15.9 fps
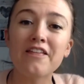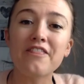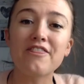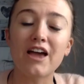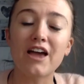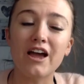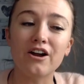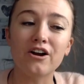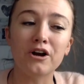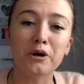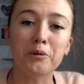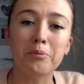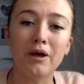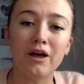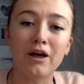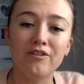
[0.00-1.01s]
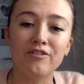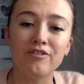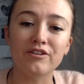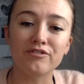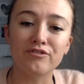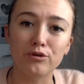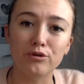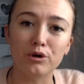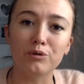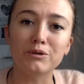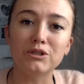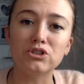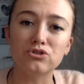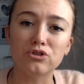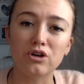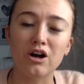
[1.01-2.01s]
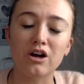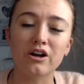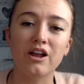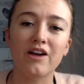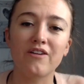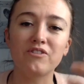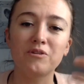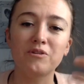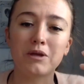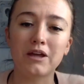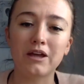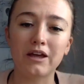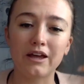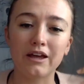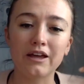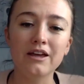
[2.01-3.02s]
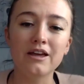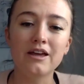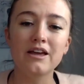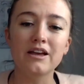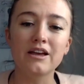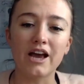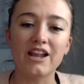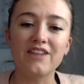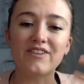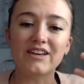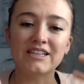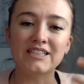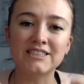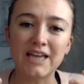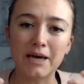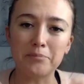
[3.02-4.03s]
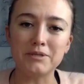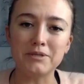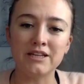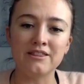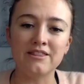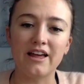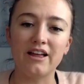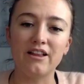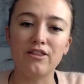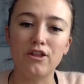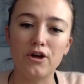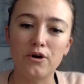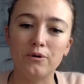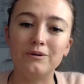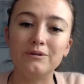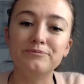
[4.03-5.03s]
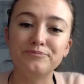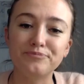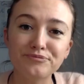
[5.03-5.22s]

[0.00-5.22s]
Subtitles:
that her pelvic floor was strong enough to be kind of accepting that load.